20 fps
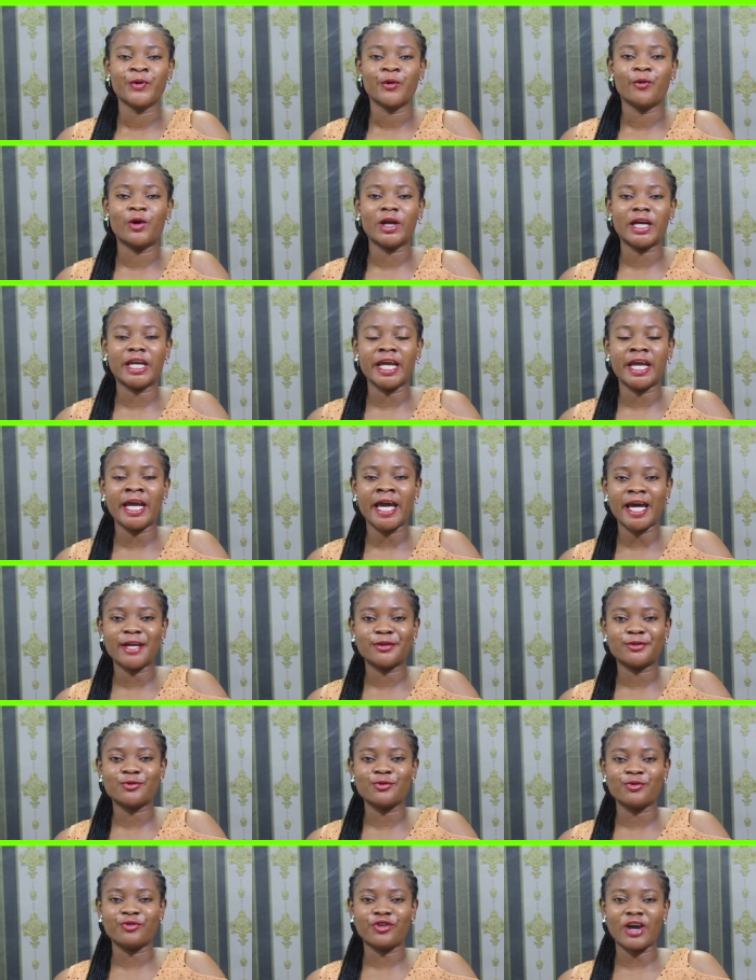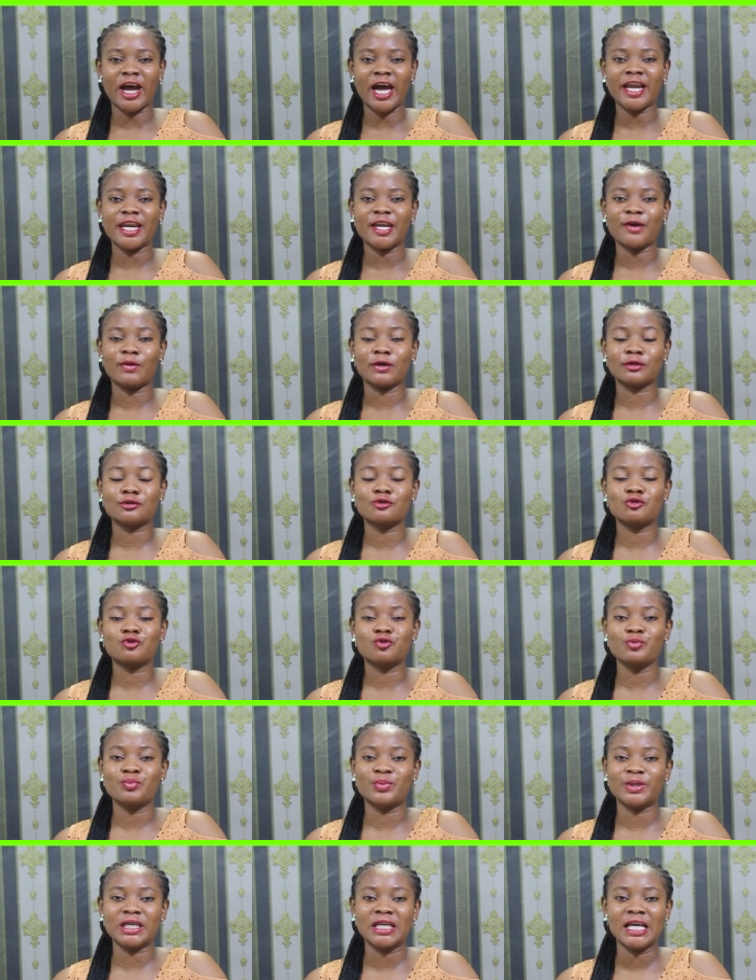or they a two giant or two
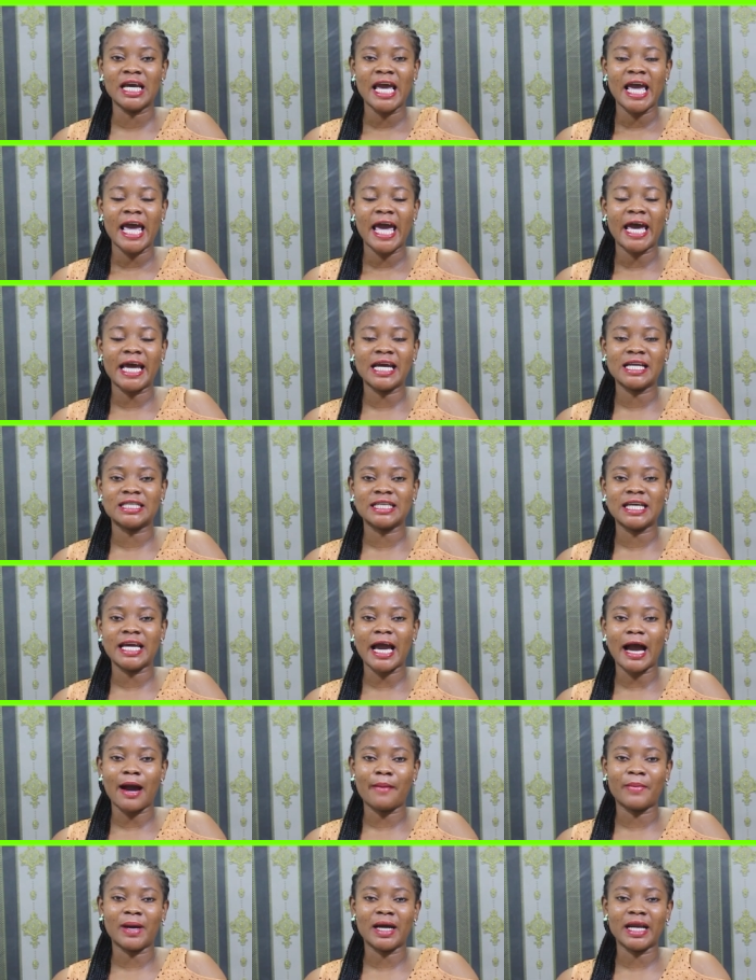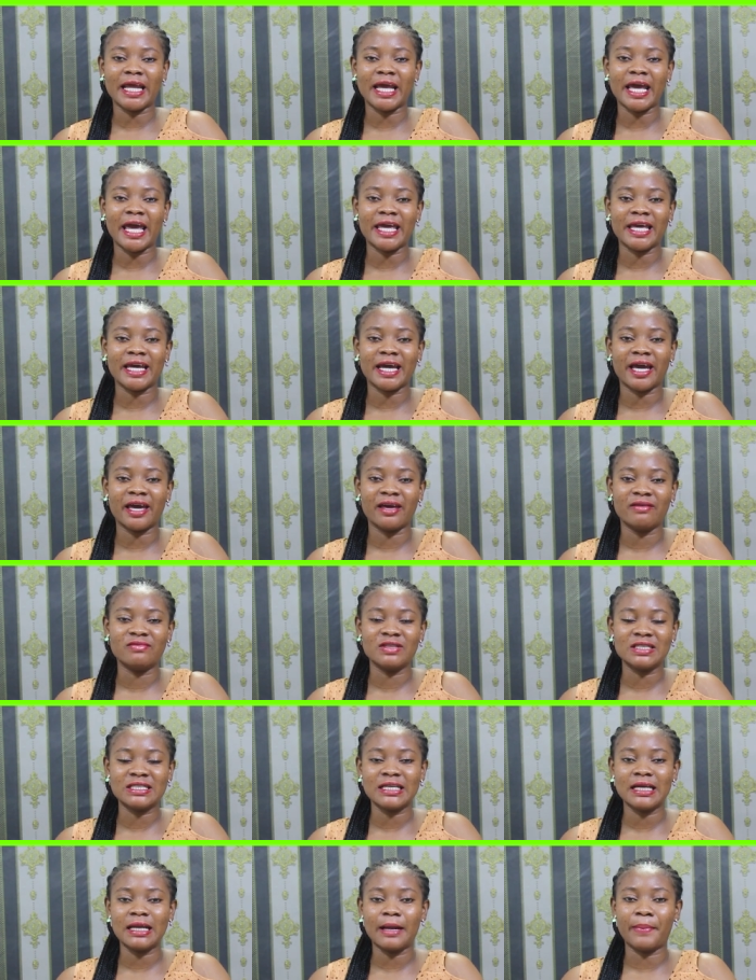to be a day a money a
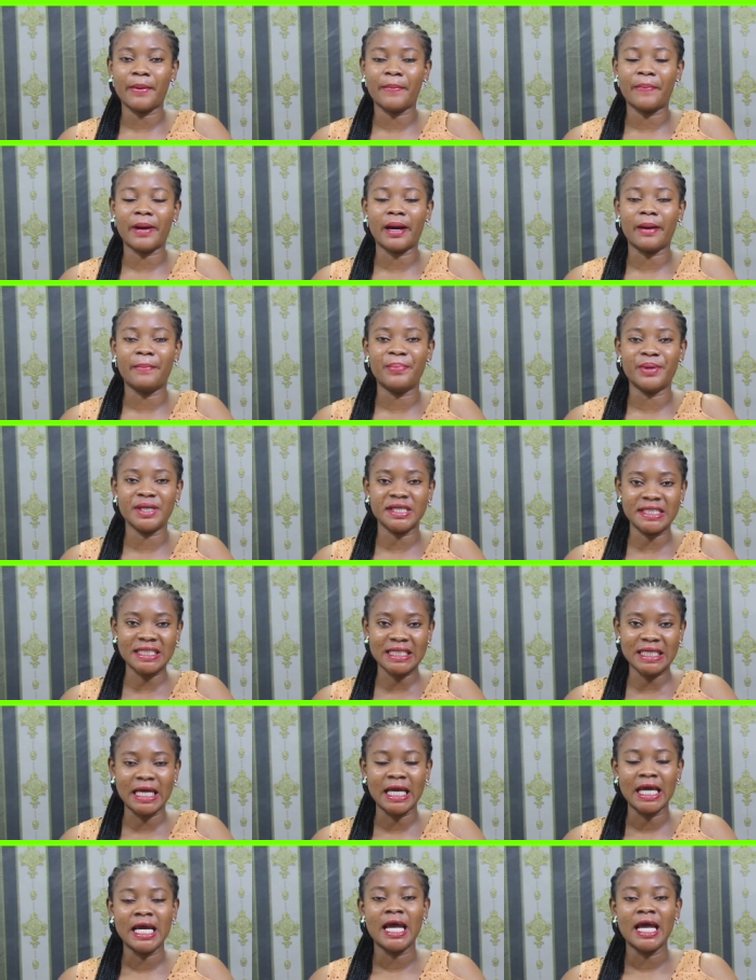Kevin Taylor papa per year.